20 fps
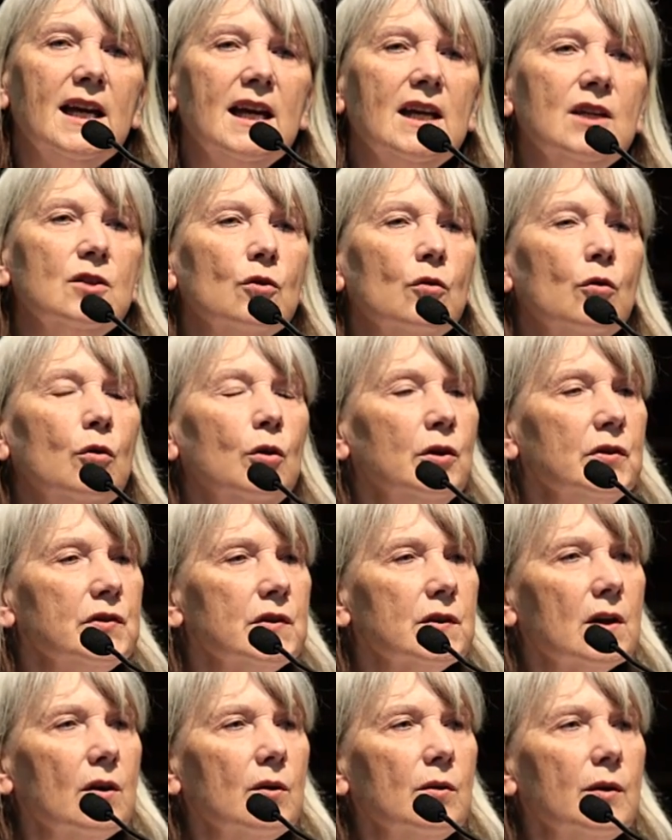It
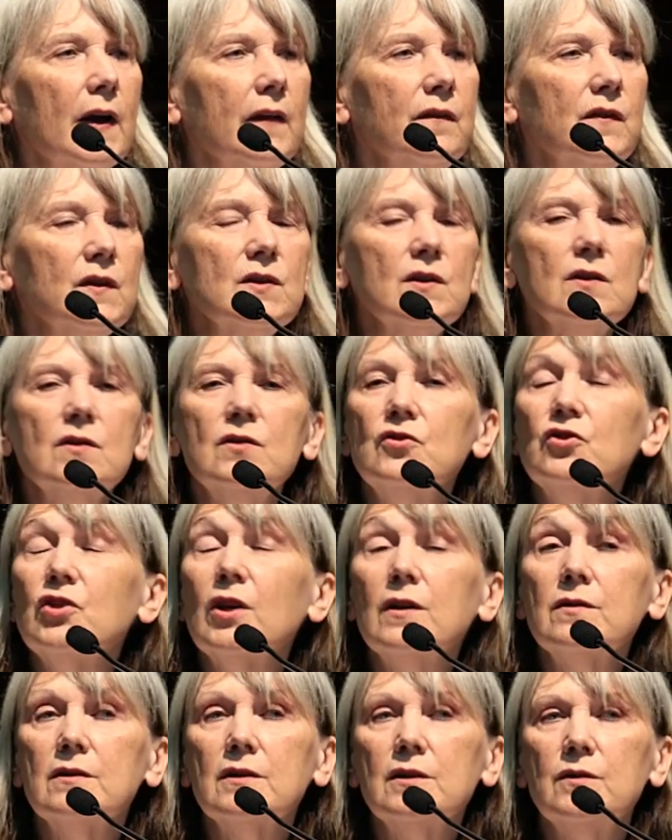also, and this is
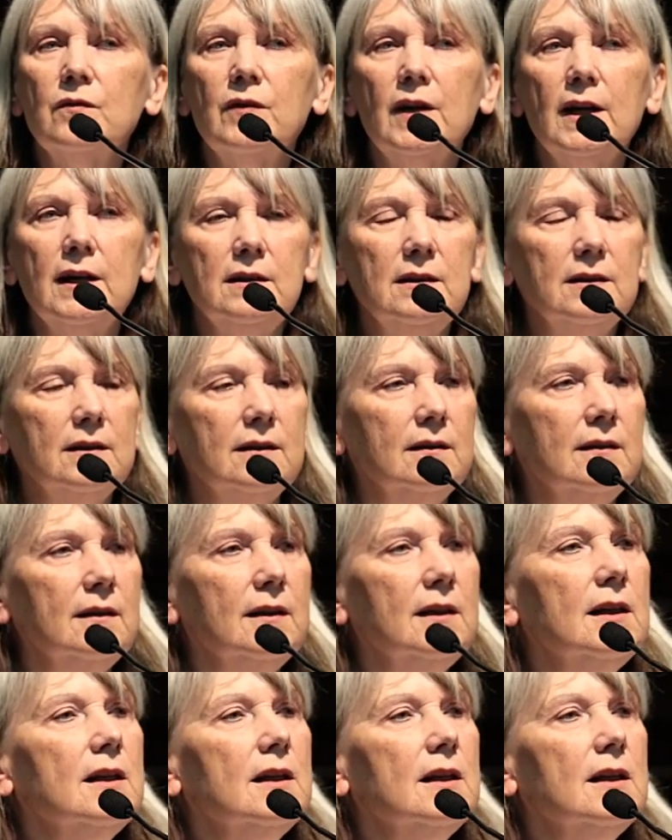just as vital,